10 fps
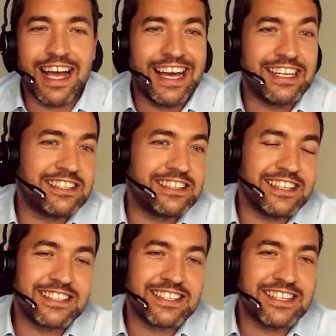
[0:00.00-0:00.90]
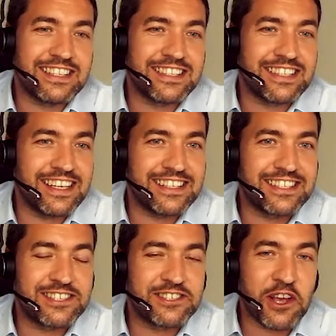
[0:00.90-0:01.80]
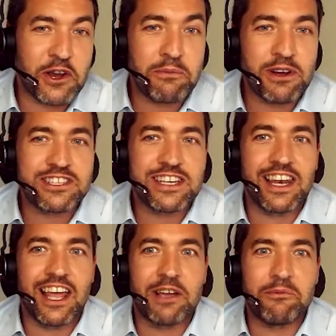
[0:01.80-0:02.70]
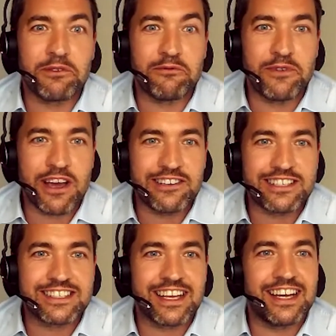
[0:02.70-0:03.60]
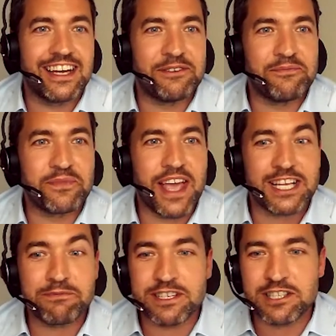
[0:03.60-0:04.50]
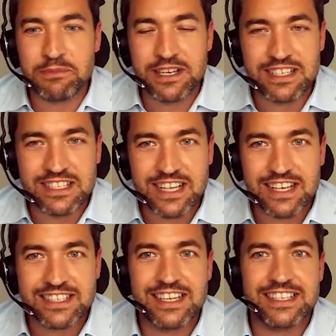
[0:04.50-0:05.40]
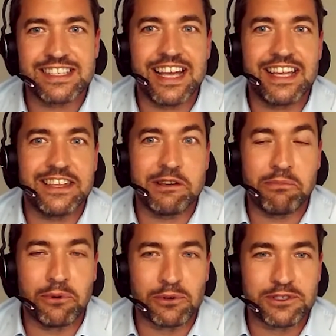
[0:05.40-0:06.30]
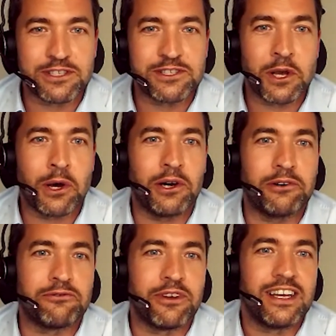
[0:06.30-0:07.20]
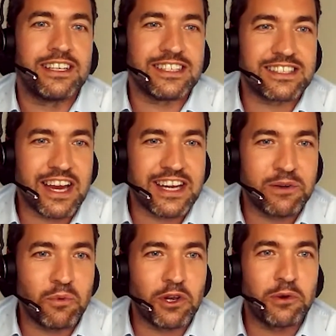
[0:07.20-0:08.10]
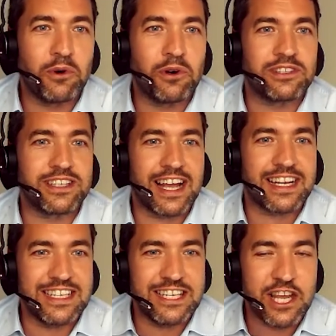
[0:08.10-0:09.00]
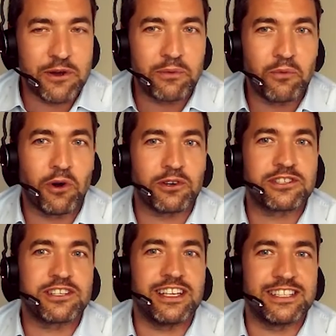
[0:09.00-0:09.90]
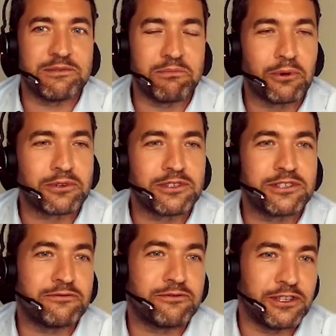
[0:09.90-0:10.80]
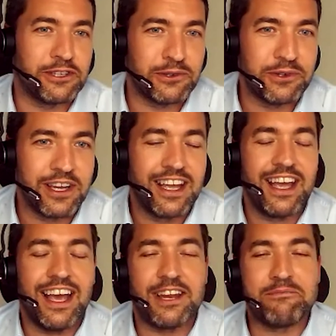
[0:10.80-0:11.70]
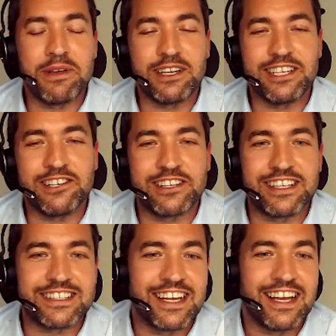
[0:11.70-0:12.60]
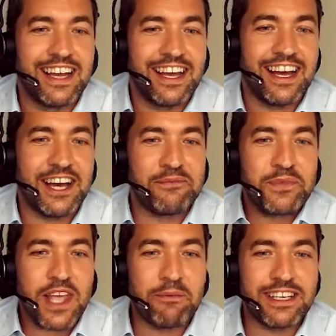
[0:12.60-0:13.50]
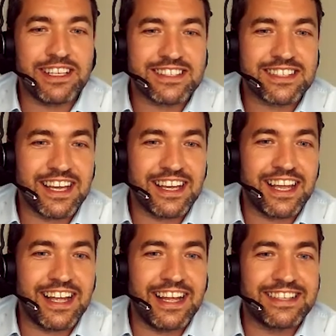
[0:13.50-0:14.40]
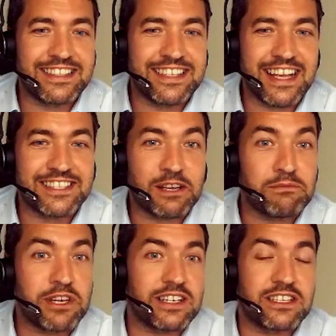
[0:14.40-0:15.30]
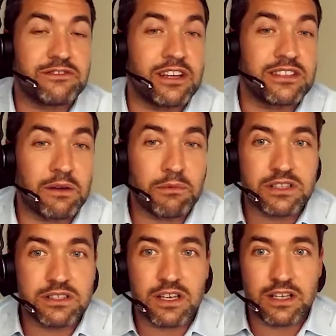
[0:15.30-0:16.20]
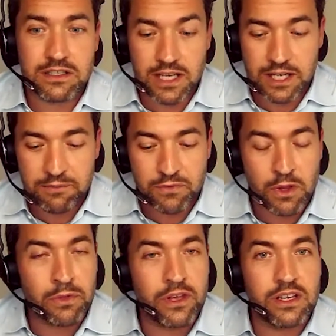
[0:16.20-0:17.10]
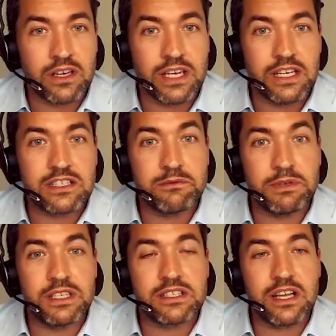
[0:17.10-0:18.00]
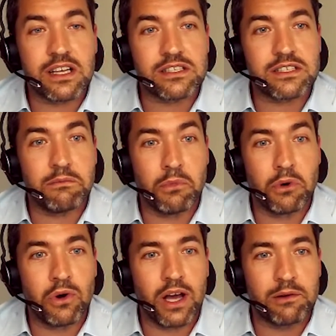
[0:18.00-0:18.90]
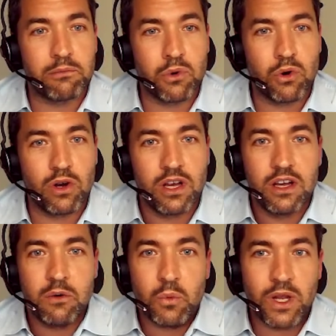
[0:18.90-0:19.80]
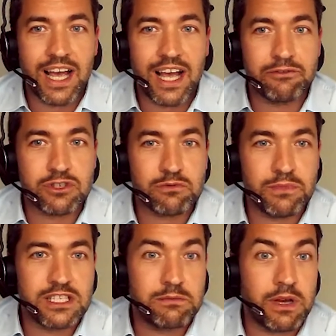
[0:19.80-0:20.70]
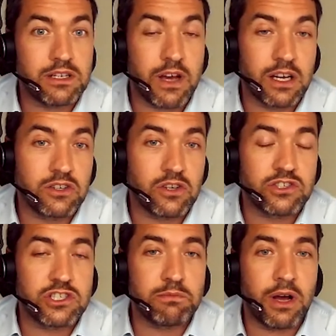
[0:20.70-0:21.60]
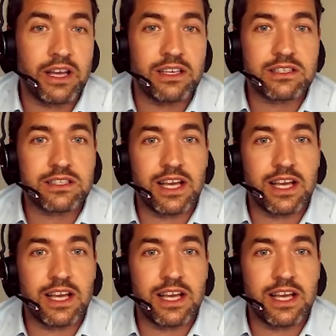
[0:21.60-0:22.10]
And this is so much in line with the various aspects that are being discussed here today, the importance of deciding what you want, actually knowing what is important for you and building on it. I mean, it's a subject, as far as I'm concerned, that needs to be discussed more and more. We have a tremendous amount of unconscious bias.